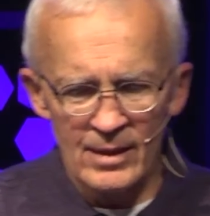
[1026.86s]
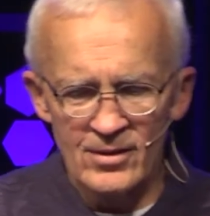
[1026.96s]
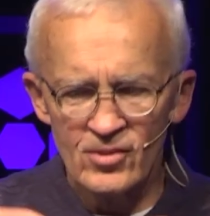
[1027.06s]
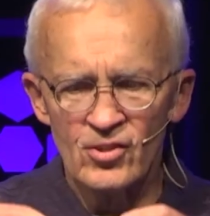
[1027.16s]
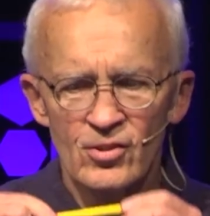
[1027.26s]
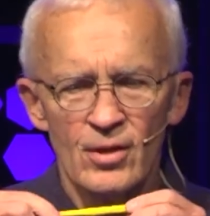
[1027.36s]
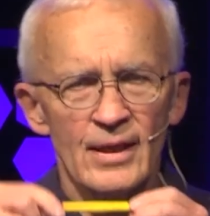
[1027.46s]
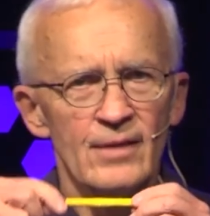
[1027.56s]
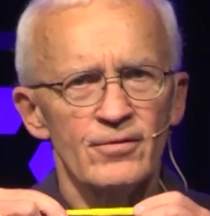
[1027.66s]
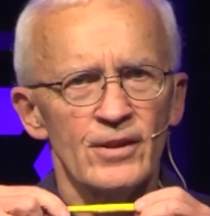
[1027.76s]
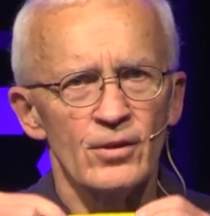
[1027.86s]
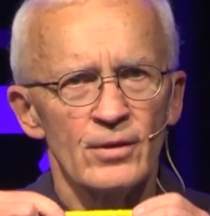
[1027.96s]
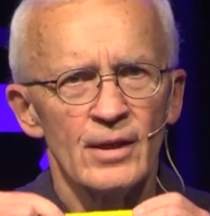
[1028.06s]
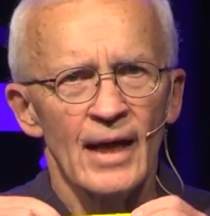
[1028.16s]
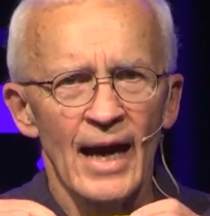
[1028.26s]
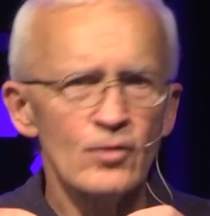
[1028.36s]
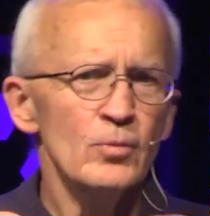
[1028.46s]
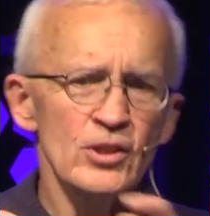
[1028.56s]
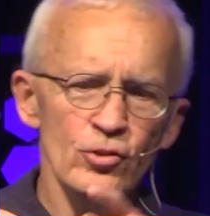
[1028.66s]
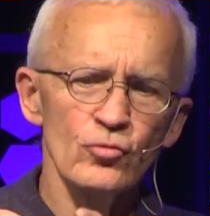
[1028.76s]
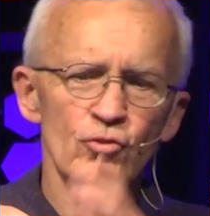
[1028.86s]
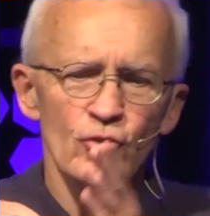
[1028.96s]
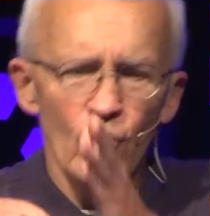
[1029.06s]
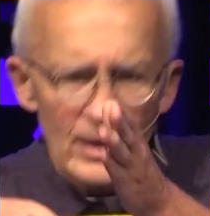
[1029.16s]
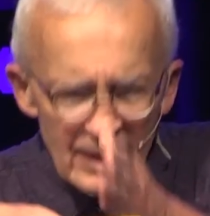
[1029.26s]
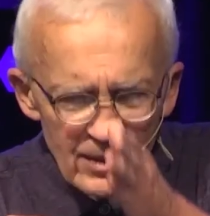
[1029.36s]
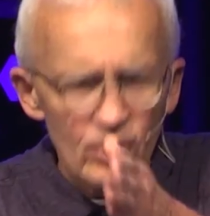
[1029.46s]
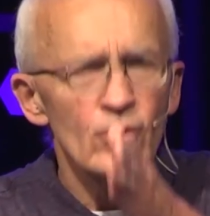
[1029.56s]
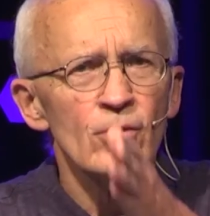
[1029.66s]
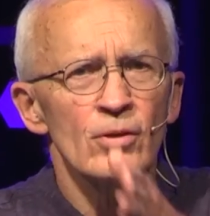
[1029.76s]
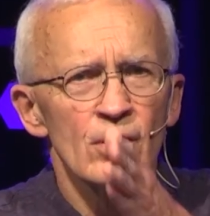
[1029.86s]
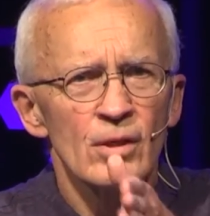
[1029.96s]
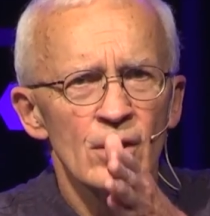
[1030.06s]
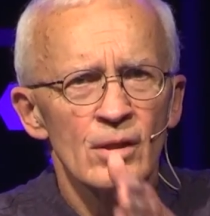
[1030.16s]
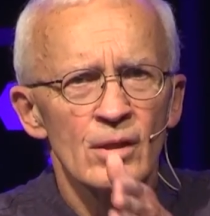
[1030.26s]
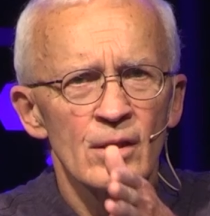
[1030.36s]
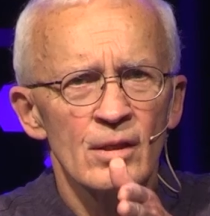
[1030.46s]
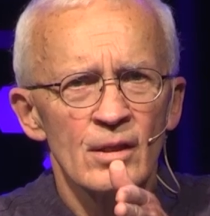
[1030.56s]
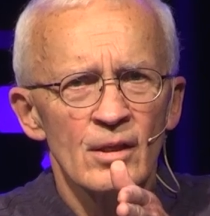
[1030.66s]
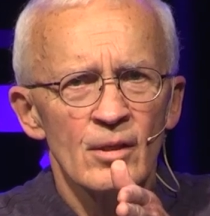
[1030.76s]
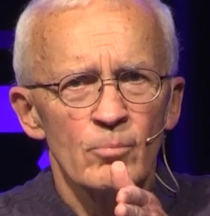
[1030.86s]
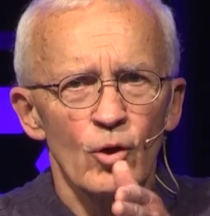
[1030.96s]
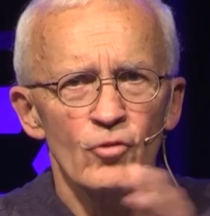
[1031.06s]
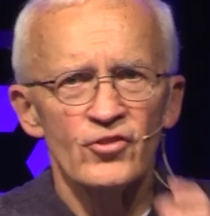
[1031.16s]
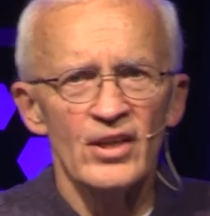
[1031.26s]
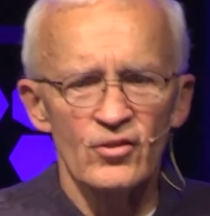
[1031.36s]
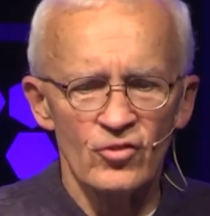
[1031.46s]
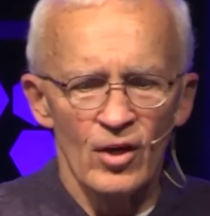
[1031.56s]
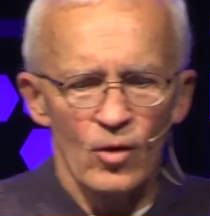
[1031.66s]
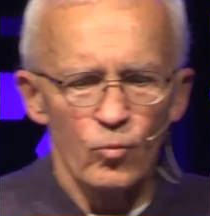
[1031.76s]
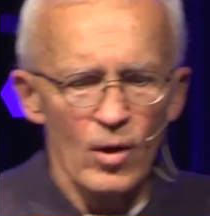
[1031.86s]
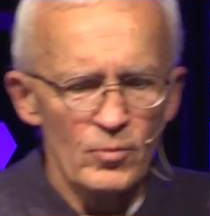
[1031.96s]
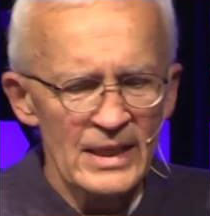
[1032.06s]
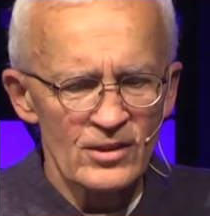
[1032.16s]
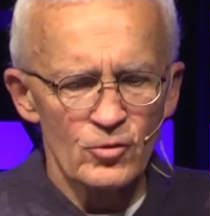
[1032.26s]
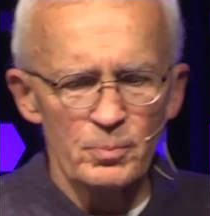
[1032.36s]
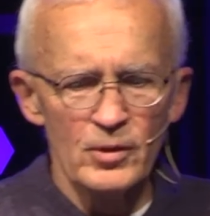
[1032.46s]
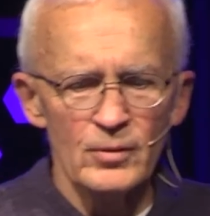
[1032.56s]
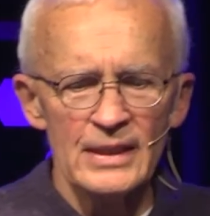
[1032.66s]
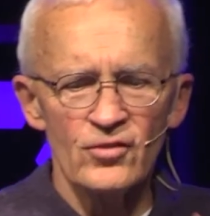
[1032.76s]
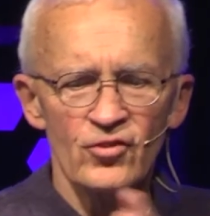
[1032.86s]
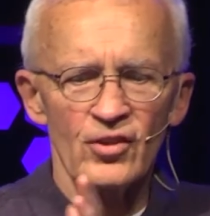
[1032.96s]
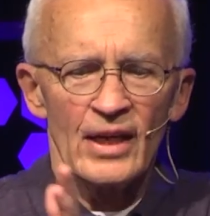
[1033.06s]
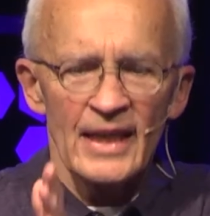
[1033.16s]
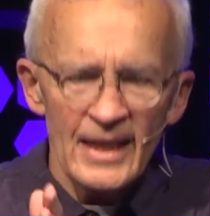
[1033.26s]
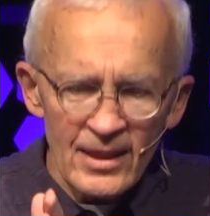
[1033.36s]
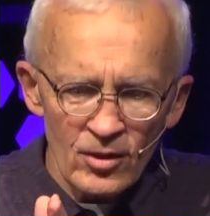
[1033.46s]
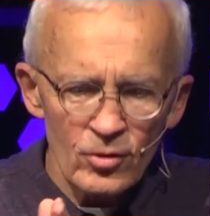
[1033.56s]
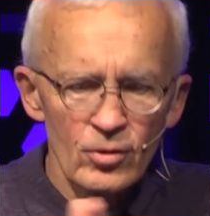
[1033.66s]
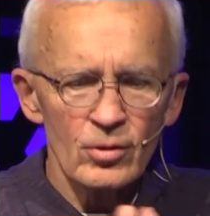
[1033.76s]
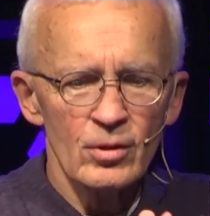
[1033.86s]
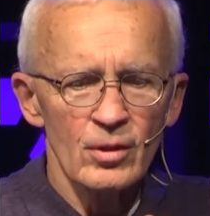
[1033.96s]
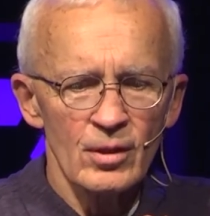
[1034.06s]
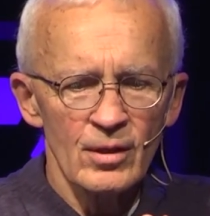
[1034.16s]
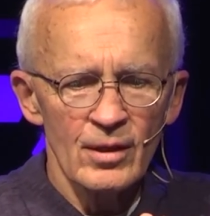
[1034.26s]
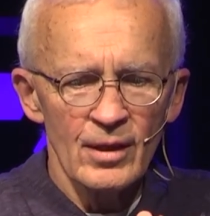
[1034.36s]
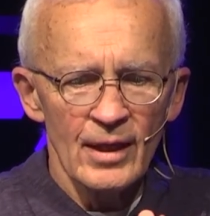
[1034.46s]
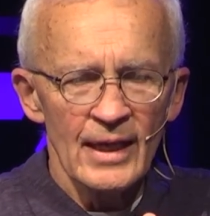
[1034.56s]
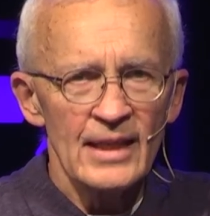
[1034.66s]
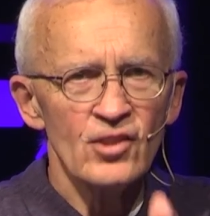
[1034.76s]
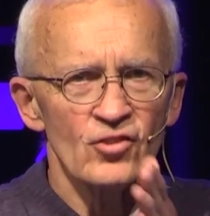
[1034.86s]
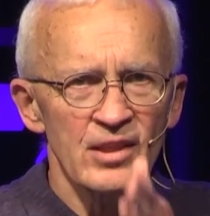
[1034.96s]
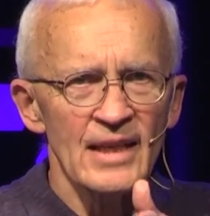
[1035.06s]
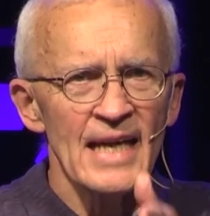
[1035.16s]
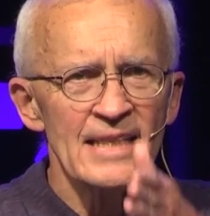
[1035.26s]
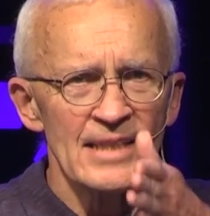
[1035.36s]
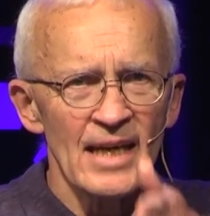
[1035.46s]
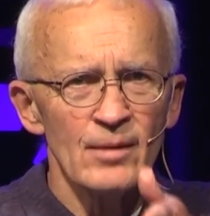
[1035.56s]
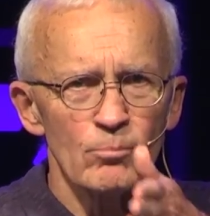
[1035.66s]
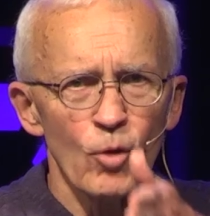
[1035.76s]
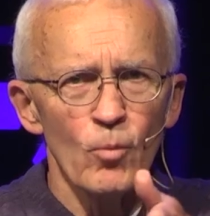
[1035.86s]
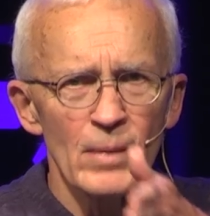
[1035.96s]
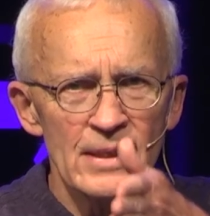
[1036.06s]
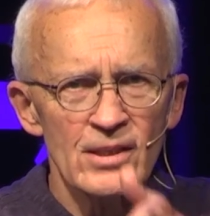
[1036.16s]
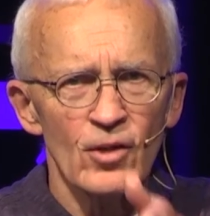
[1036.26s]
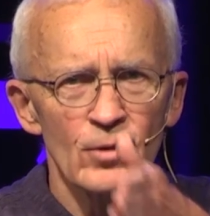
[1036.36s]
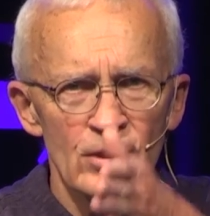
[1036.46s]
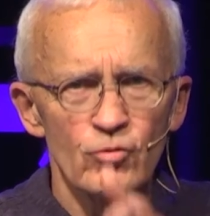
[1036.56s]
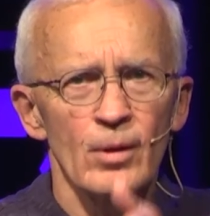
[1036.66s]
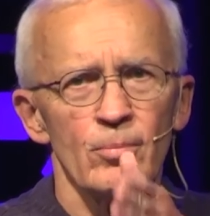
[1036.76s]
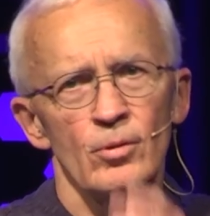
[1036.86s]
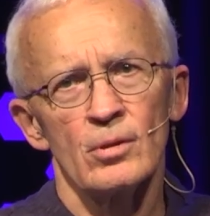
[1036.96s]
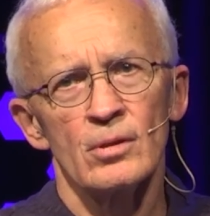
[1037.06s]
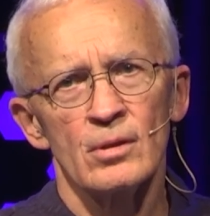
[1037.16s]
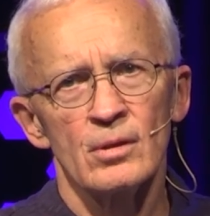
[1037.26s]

And this is our life here. How do we choose joy here? Paul says, what we experience here is light and momentary trouble.